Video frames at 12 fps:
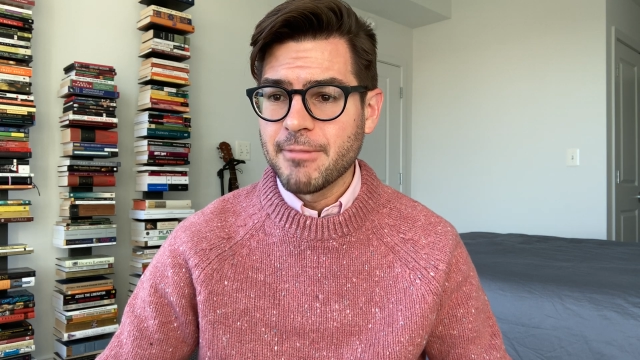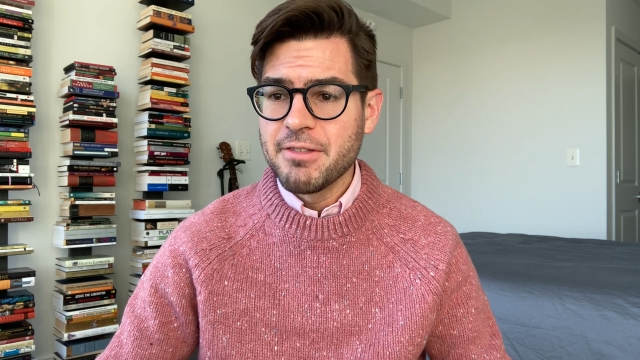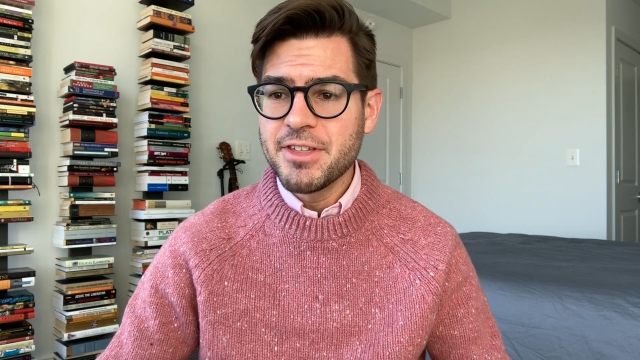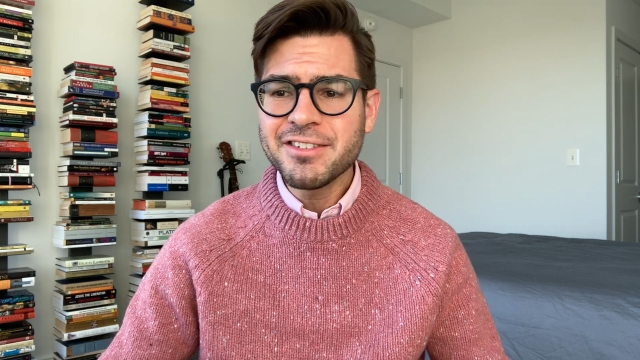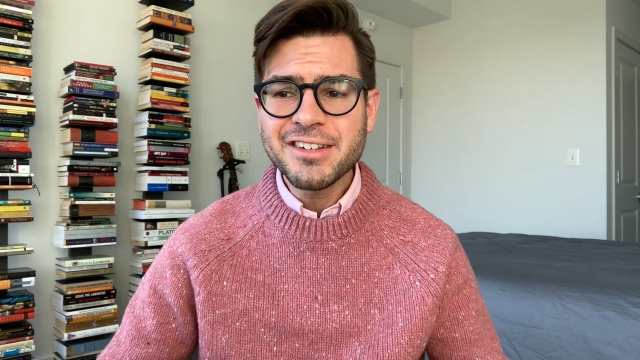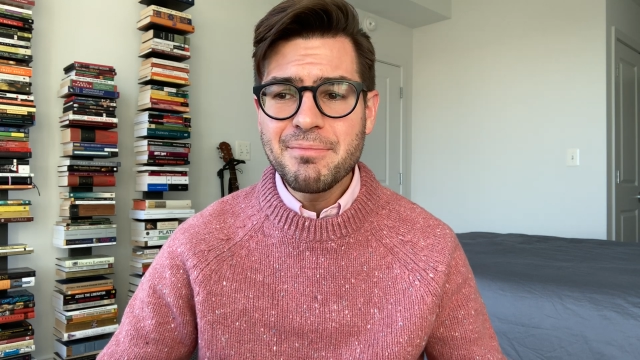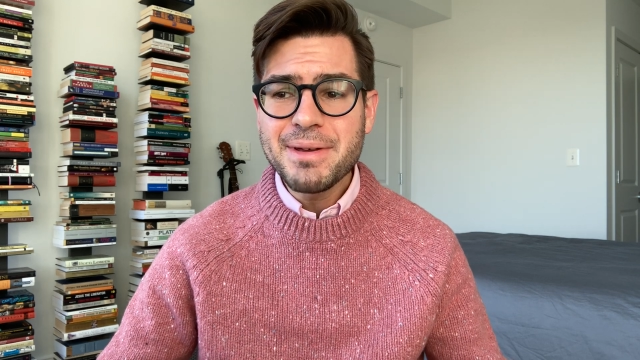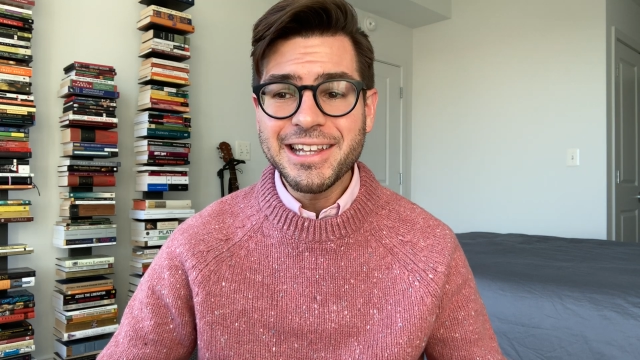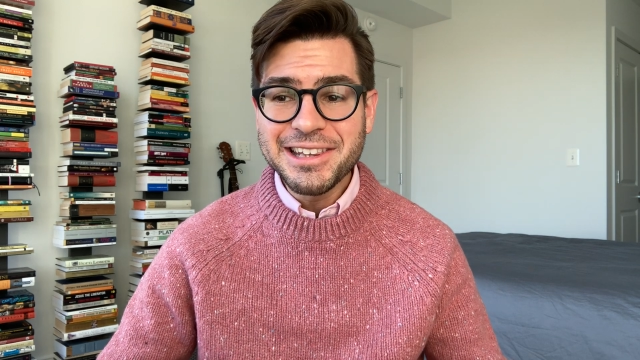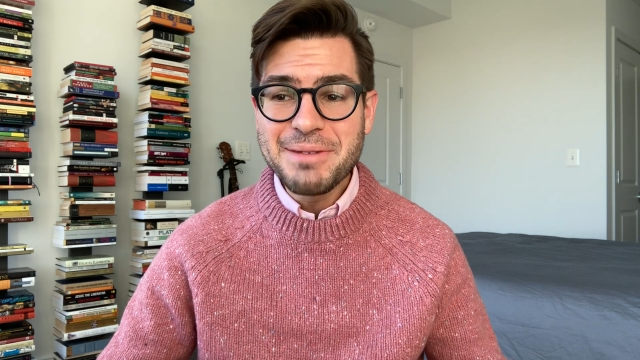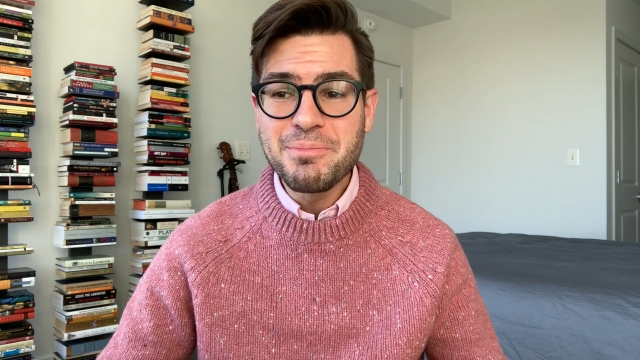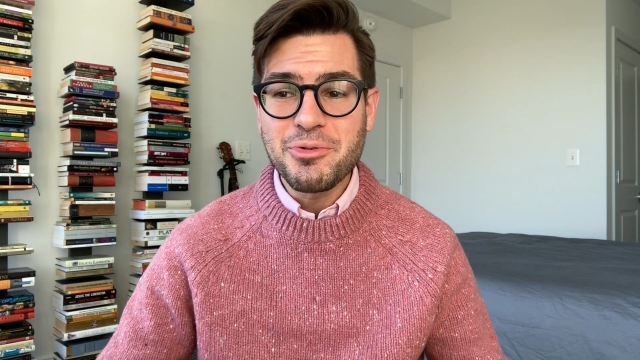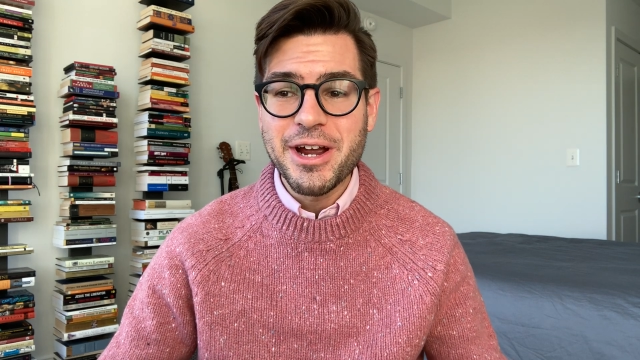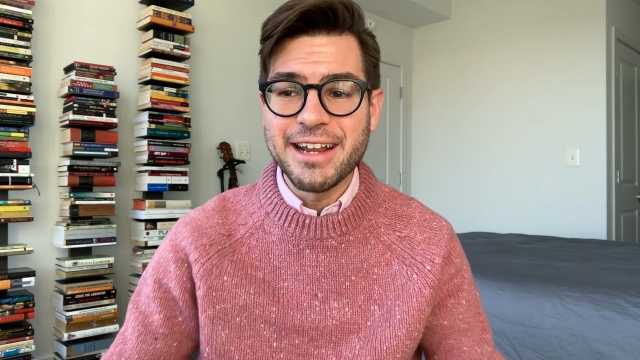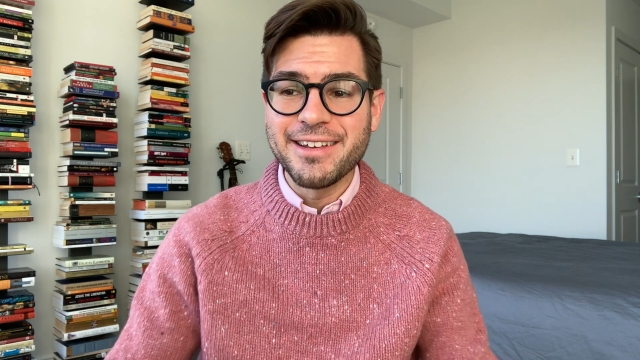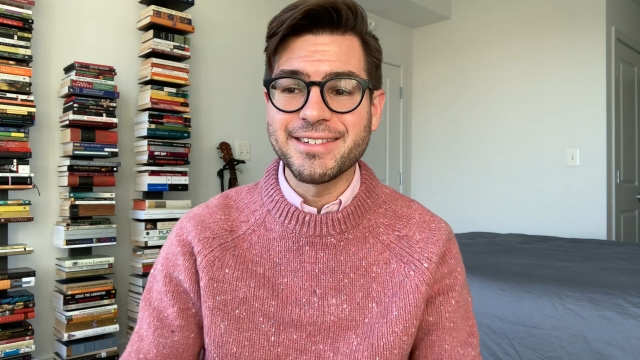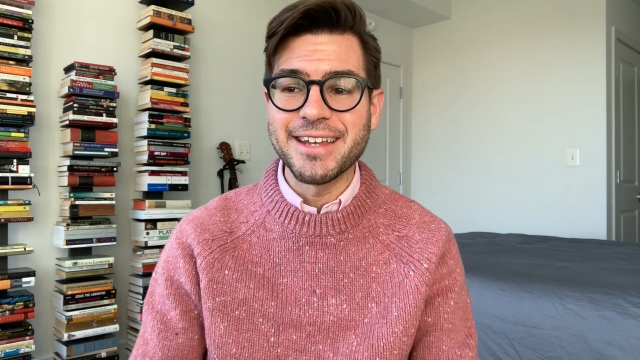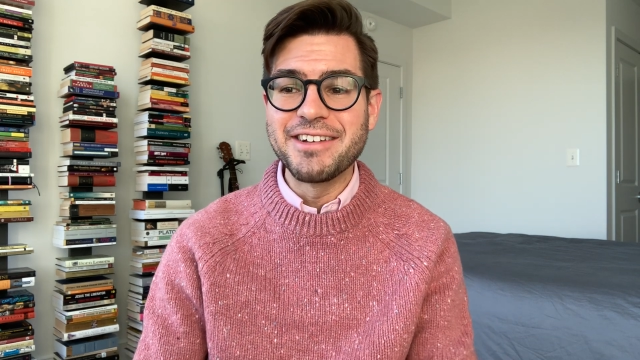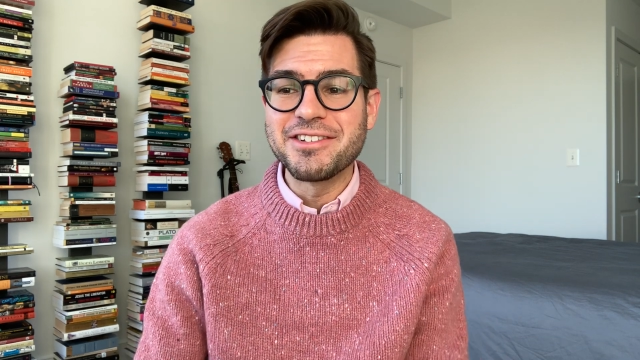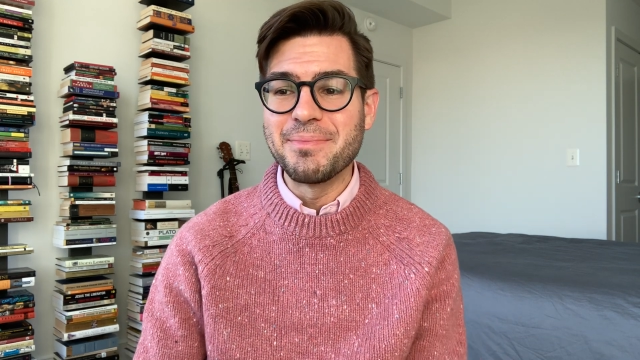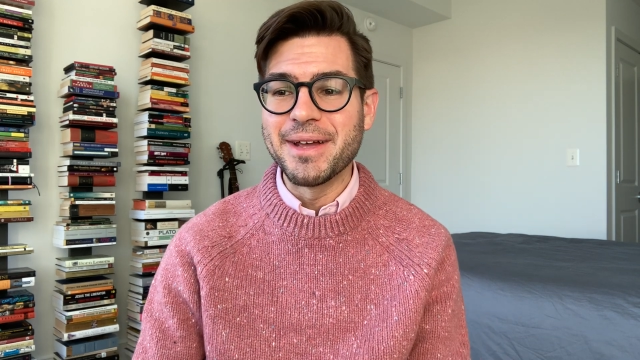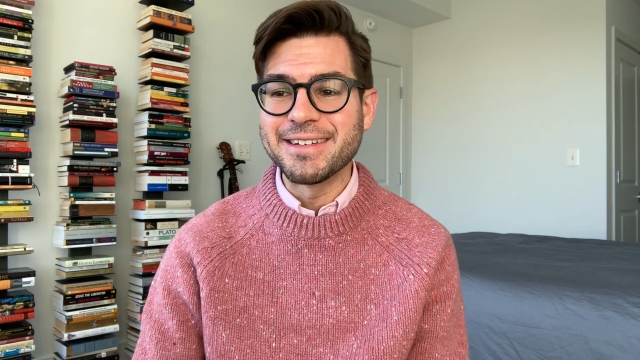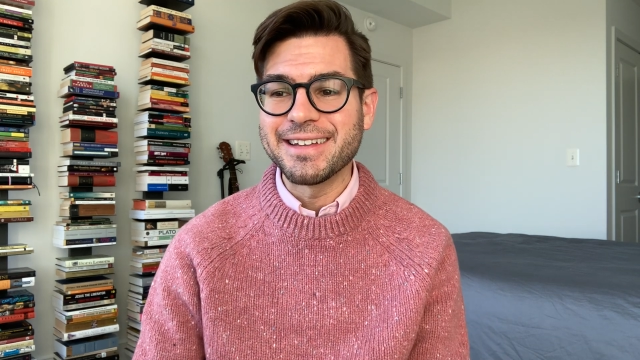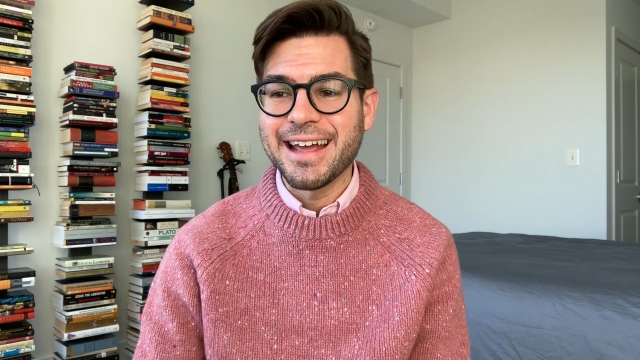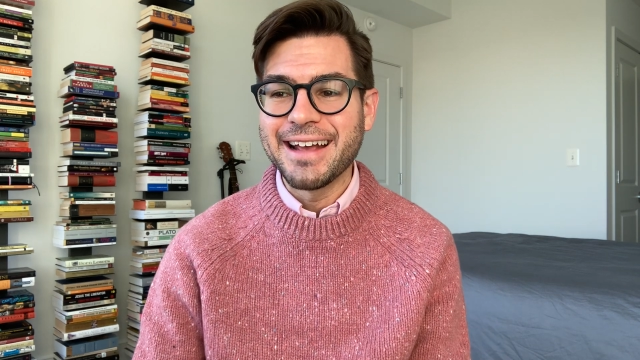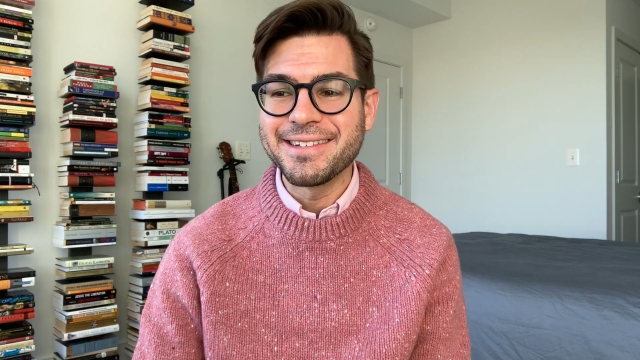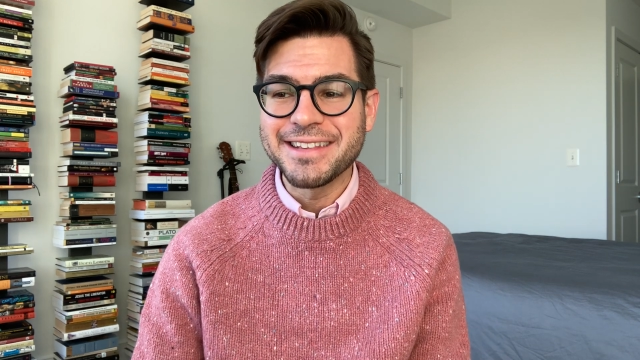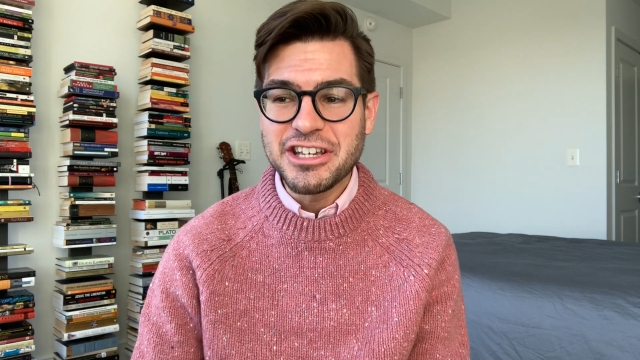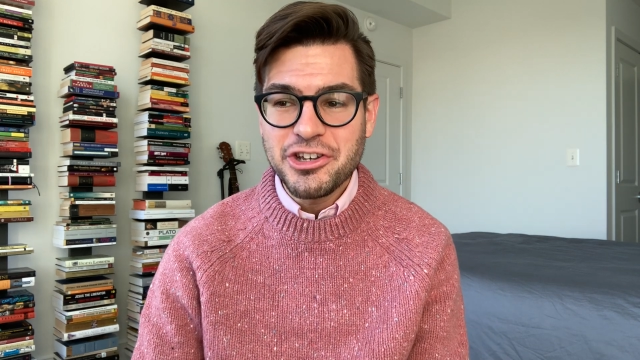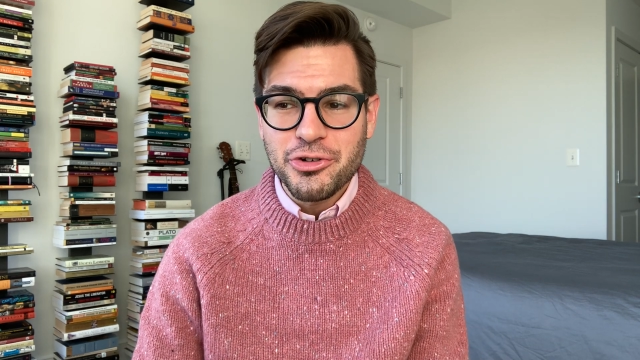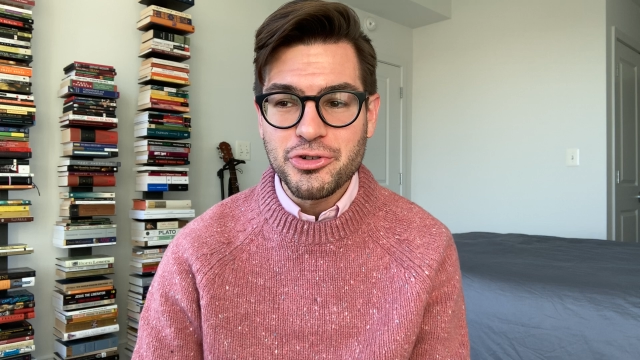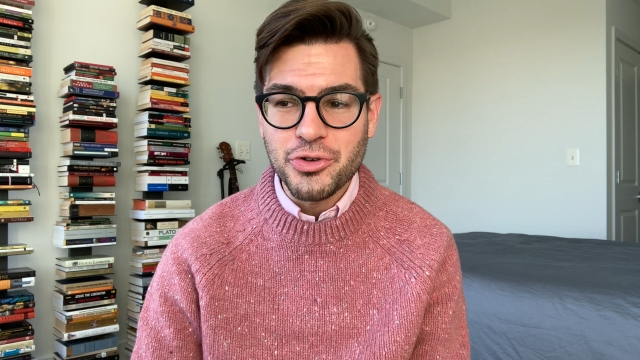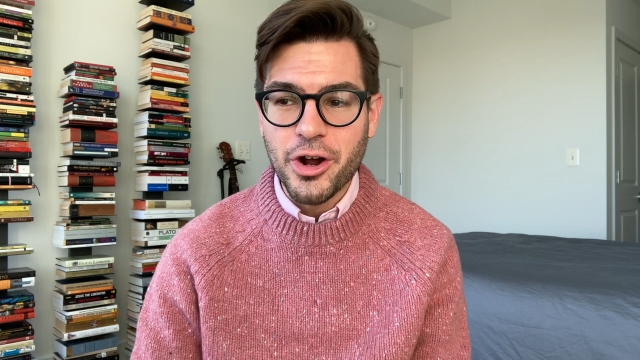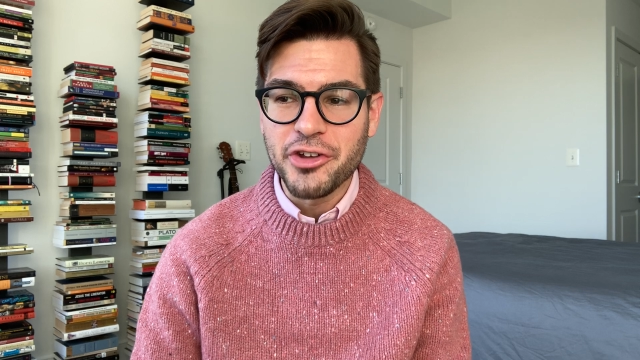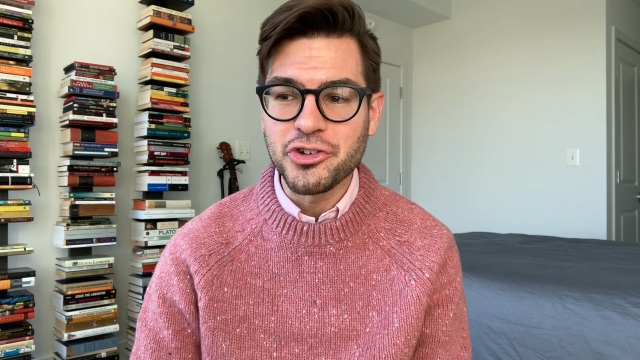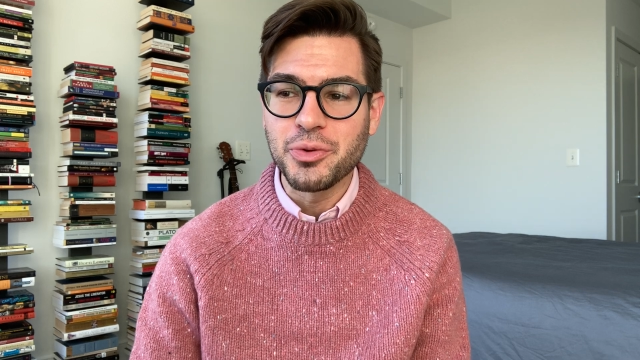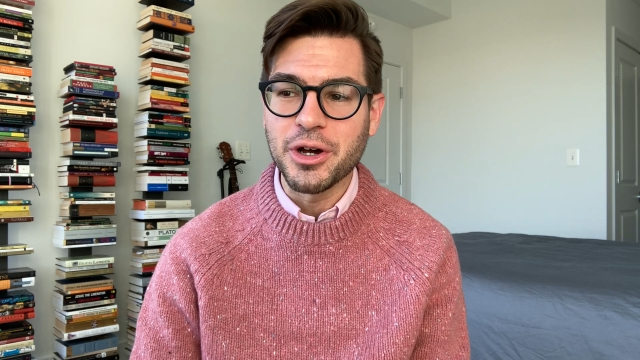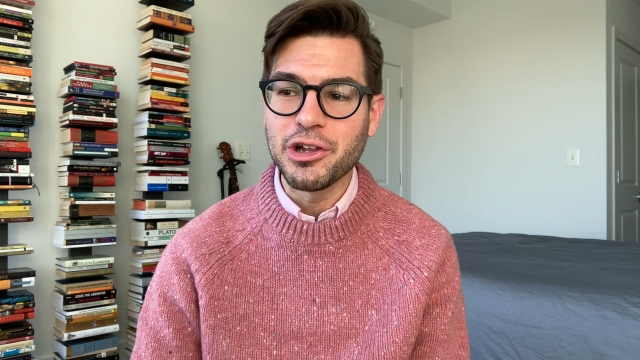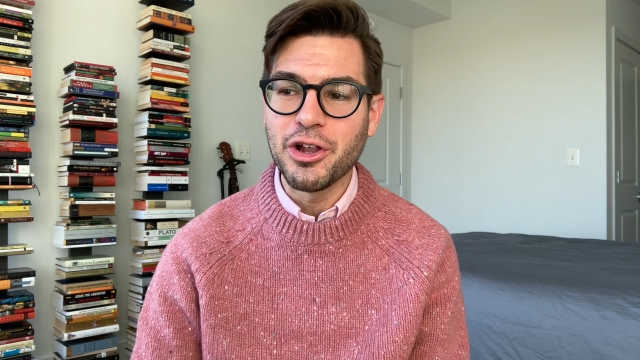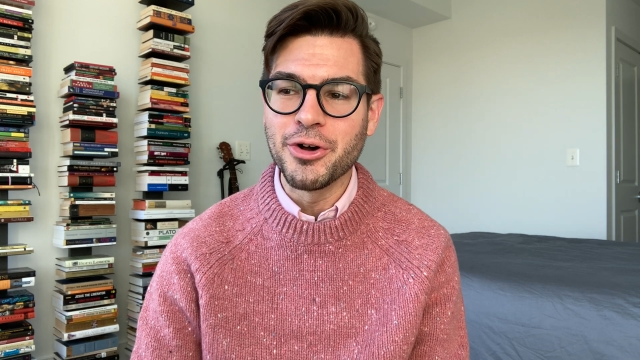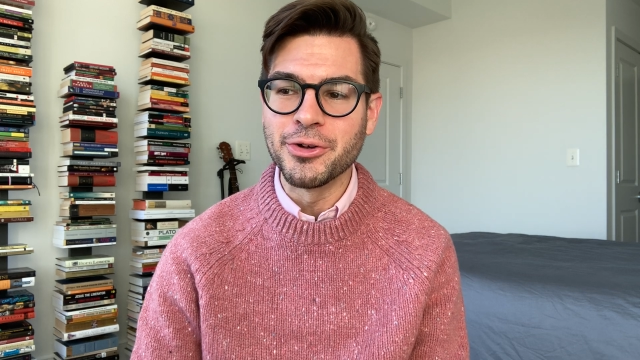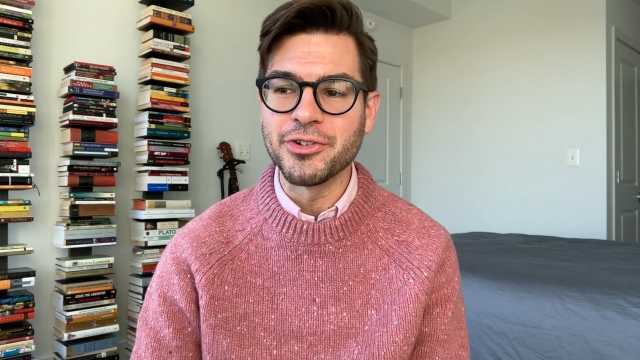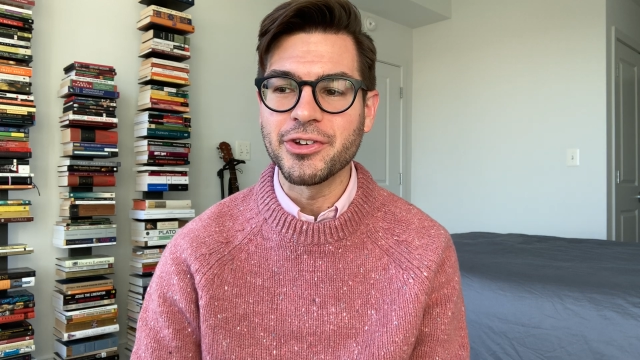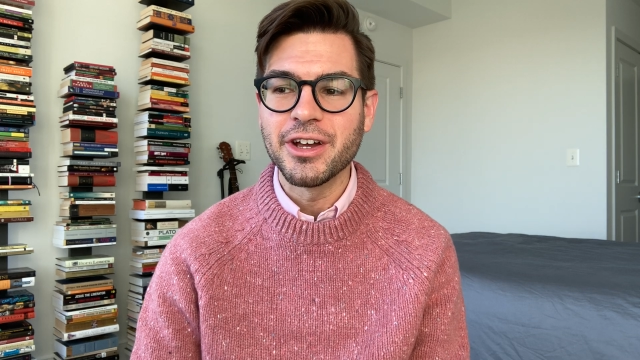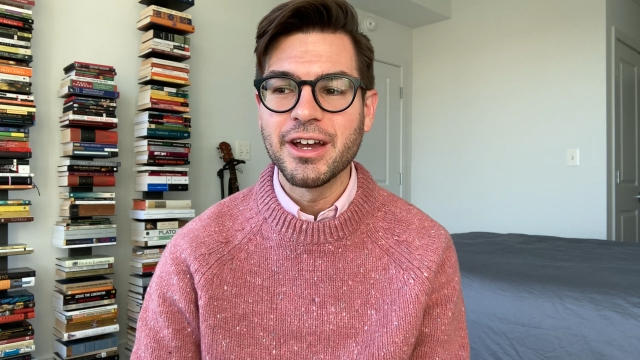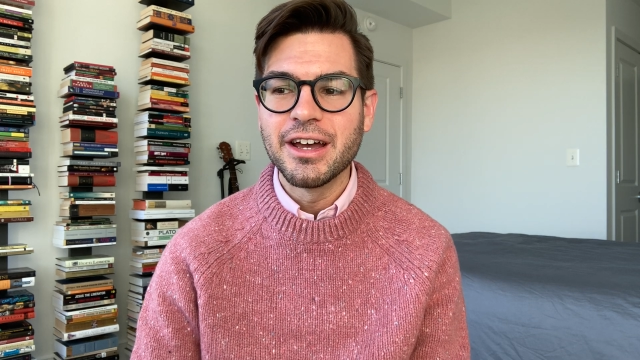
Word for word: This can be a liberating sentiment as the year draws to a close,